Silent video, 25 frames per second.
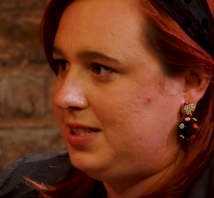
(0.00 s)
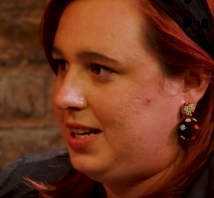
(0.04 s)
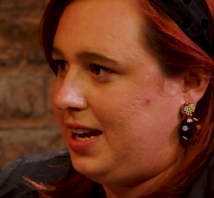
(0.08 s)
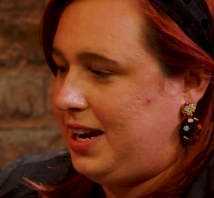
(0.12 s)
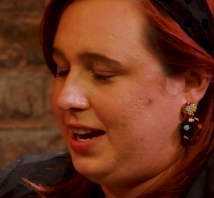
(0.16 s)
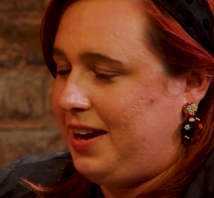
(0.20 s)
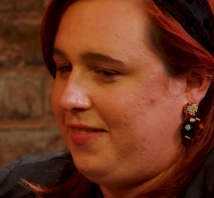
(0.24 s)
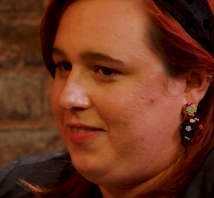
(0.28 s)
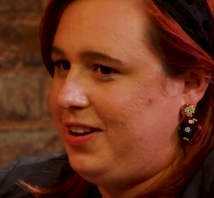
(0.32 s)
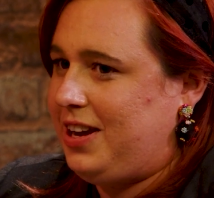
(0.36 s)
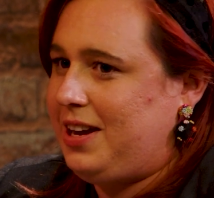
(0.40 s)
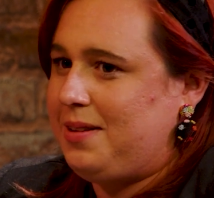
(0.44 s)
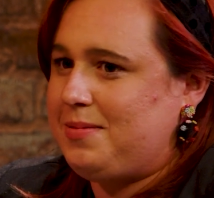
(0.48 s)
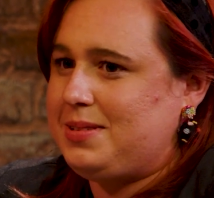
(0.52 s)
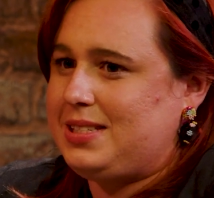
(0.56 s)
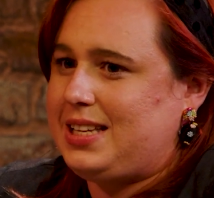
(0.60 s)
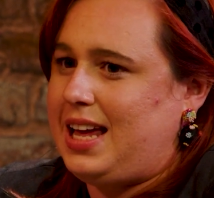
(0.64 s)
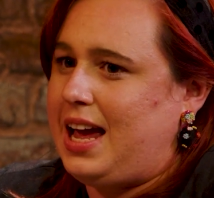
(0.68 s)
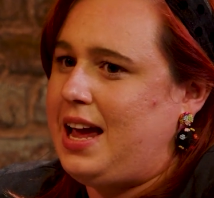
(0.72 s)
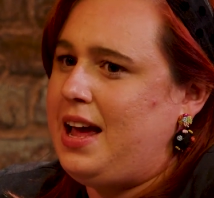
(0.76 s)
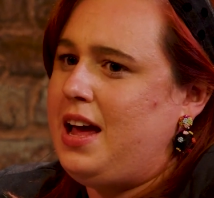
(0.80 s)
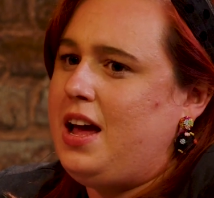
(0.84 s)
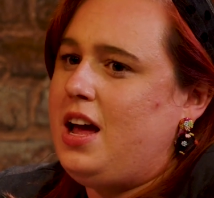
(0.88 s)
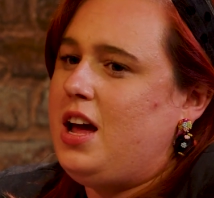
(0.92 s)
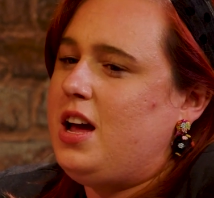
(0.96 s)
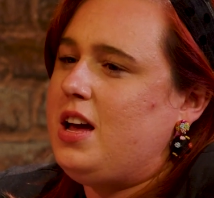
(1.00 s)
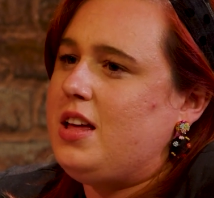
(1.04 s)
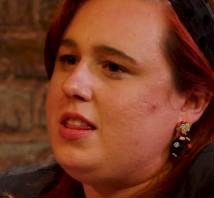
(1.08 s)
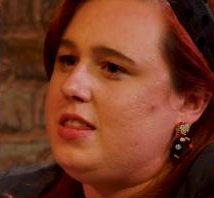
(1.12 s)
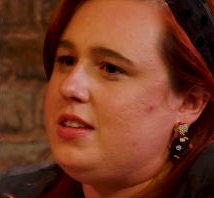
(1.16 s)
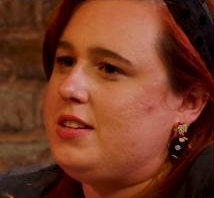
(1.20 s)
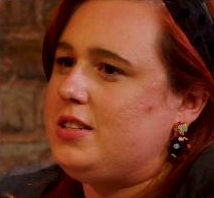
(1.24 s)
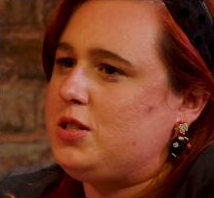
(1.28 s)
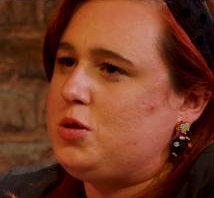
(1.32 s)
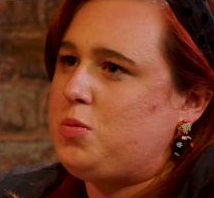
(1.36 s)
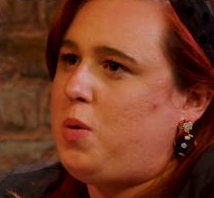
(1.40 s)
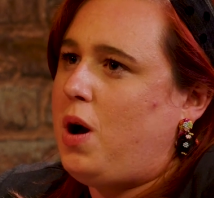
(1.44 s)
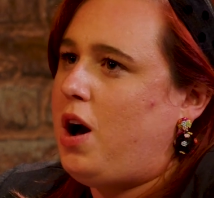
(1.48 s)
Like I think it was like the
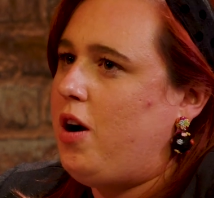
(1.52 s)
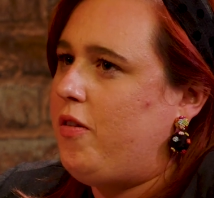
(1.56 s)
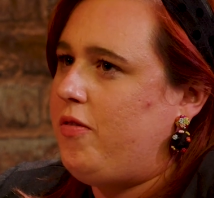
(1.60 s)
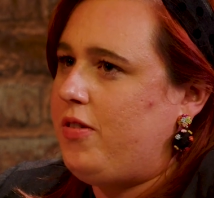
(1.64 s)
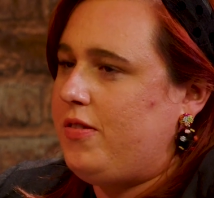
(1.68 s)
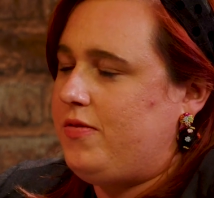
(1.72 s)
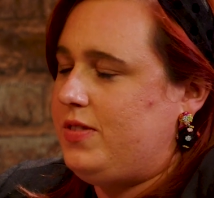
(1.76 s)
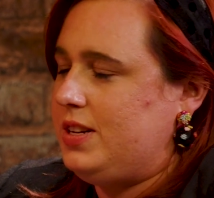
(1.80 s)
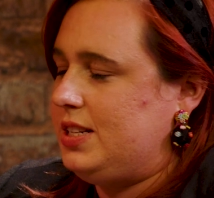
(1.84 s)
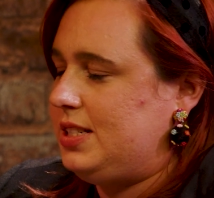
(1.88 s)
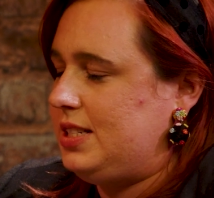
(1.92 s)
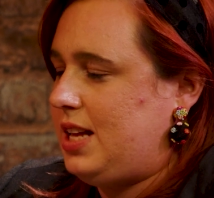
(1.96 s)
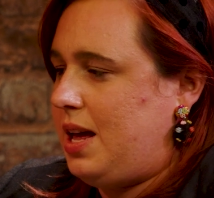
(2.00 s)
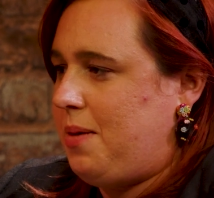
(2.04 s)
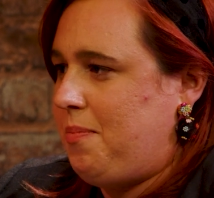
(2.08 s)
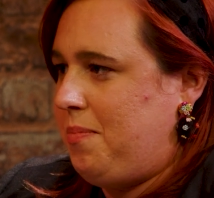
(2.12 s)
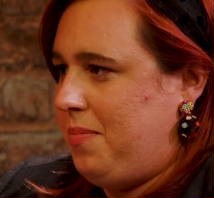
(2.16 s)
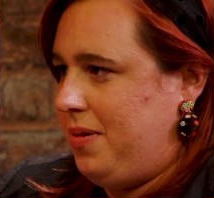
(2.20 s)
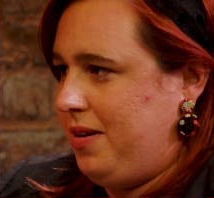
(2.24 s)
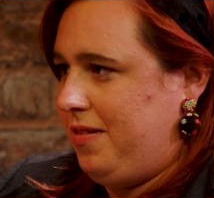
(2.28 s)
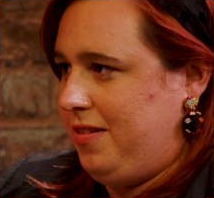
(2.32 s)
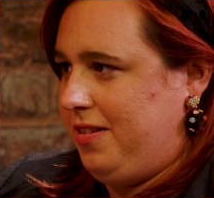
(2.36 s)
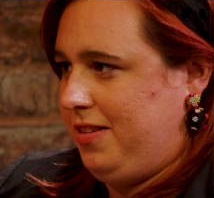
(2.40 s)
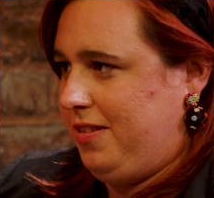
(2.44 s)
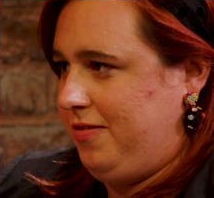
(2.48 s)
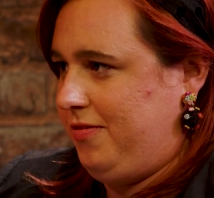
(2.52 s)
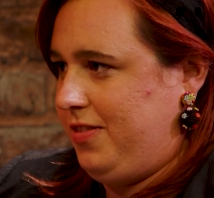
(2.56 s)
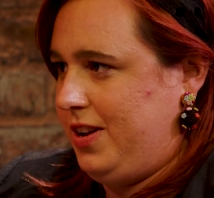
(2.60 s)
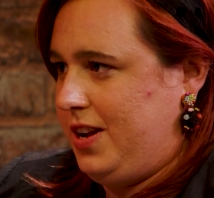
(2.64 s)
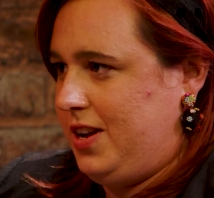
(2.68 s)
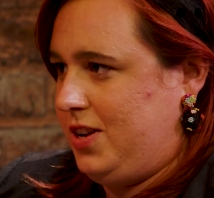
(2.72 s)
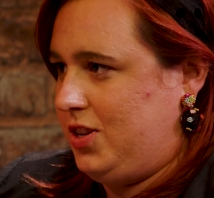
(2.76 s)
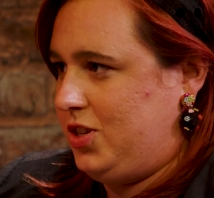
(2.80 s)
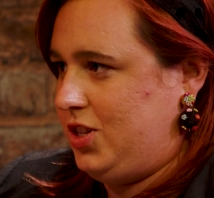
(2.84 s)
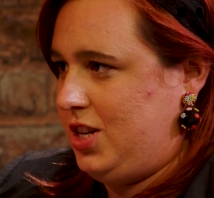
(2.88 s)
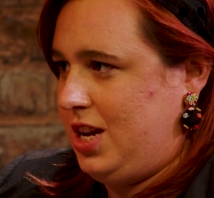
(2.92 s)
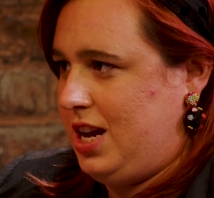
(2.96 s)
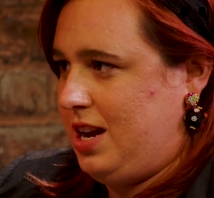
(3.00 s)
12th of December of the
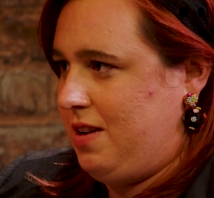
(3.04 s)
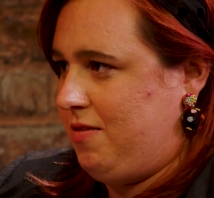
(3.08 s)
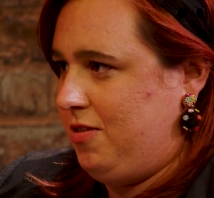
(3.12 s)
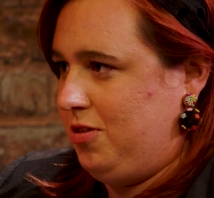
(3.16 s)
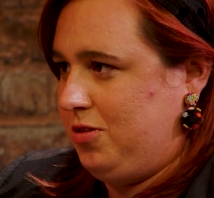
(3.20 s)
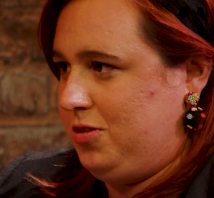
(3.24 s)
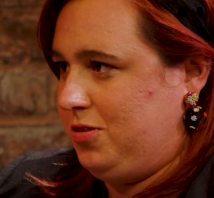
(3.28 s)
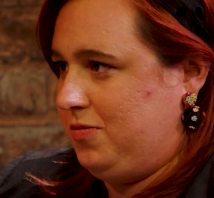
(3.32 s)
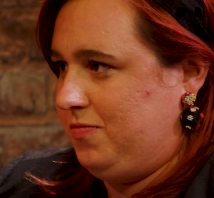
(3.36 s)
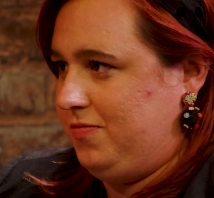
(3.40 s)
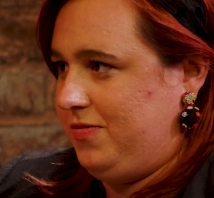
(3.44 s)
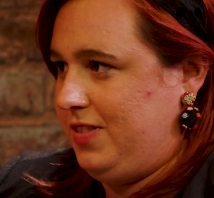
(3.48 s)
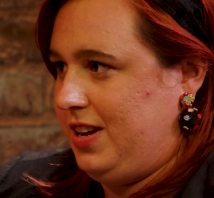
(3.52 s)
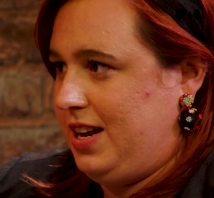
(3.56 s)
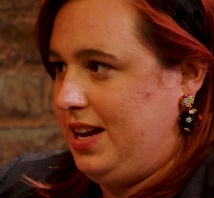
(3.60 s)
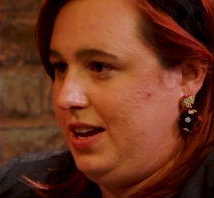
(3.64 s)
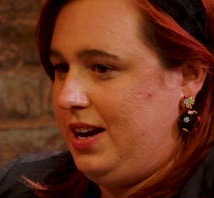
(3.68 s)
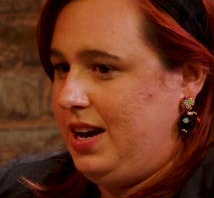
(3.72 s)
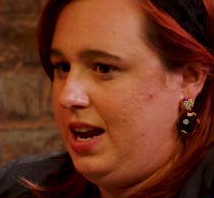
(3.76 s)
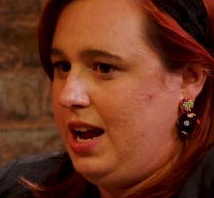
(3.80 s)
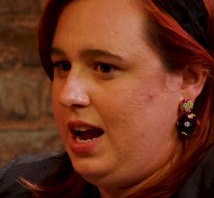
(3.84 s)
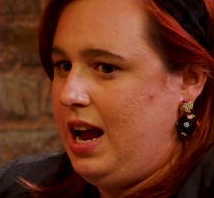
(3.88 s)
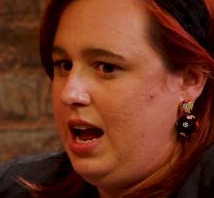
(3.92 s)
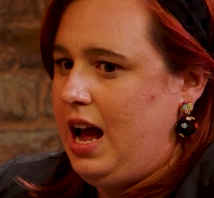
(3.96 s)
first year or something.